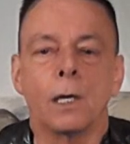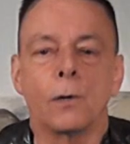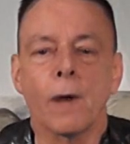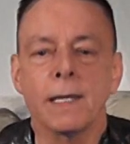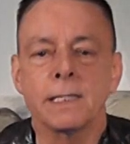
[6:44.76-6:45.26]

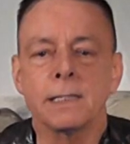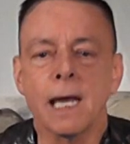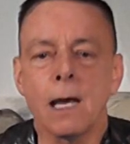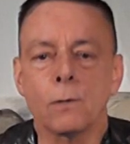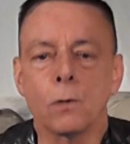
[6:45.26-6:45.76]
Writing
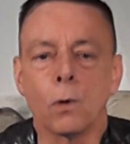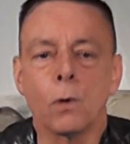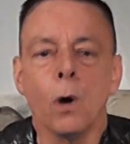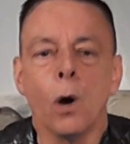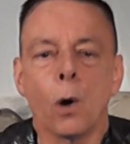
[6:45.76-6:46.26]
down law
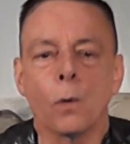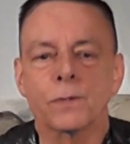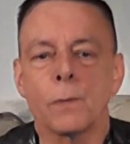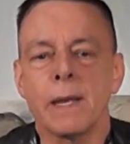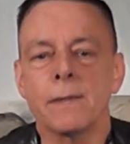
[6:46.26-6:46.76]

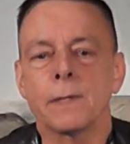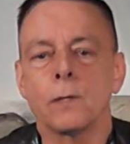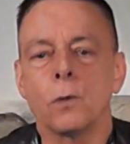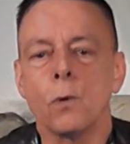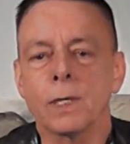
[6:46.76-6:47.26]
also meant
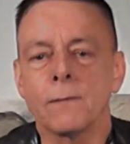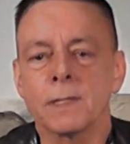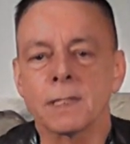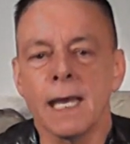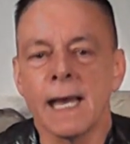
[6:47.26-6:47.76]
that
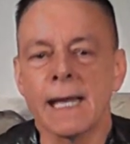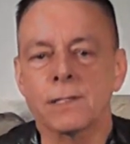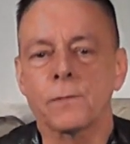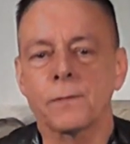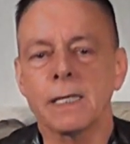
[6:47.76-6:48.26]
lawgivers had
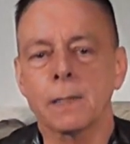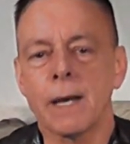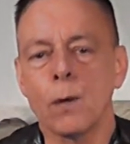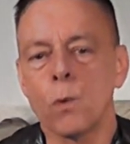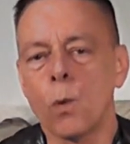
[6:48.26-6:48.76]
to think
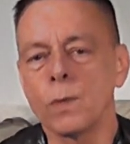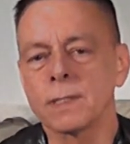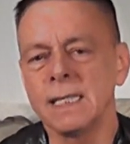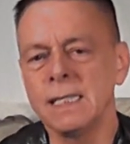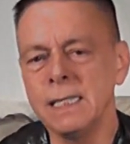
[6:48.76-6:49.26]
about what
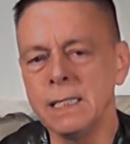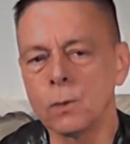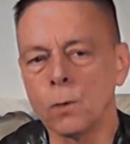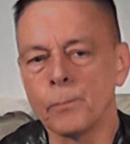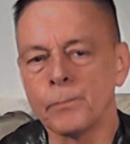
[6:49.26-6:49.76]
was
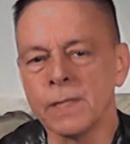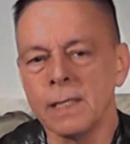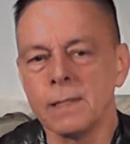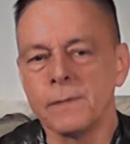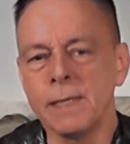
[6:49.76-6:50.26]
illegal,
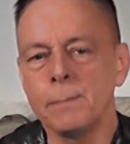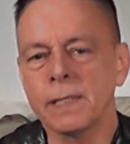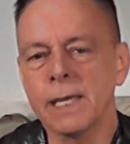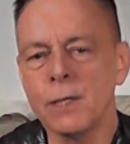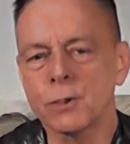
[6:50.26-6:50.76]
the
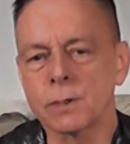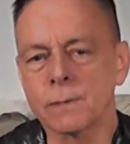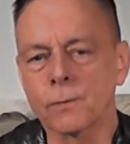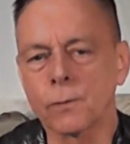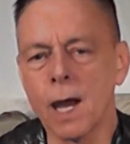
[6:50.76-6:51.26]
implications
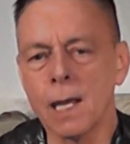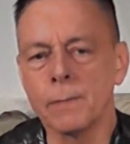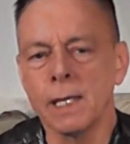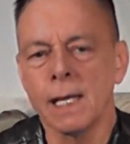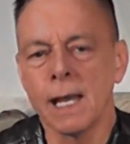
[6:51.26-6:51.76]
of
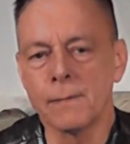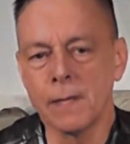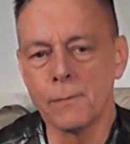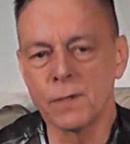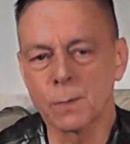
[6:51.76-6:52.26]
crime and
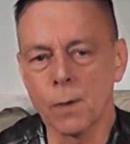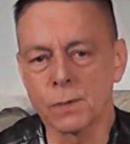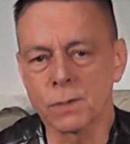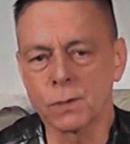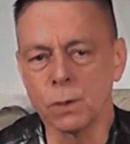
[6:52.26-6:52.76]
their
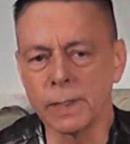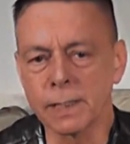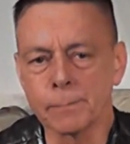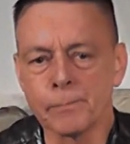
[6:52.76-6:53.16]
response to it.